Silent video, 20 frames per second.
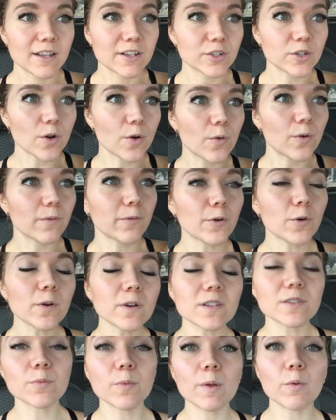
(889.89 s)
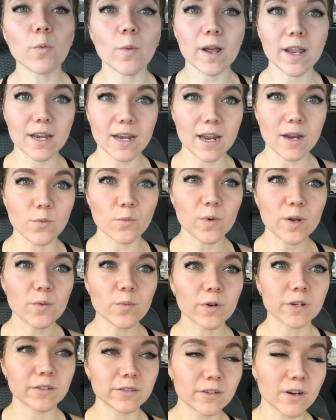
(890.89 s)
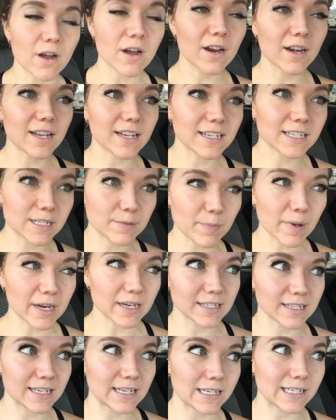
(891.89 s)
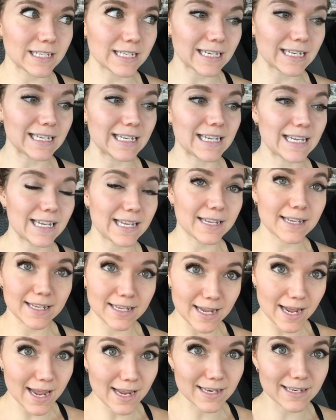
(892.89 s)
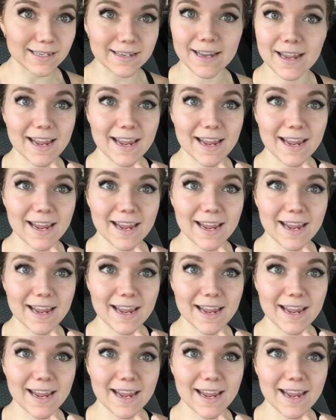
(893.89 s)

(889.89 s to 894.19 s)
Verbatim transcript: So of course we went and we were not expecting to get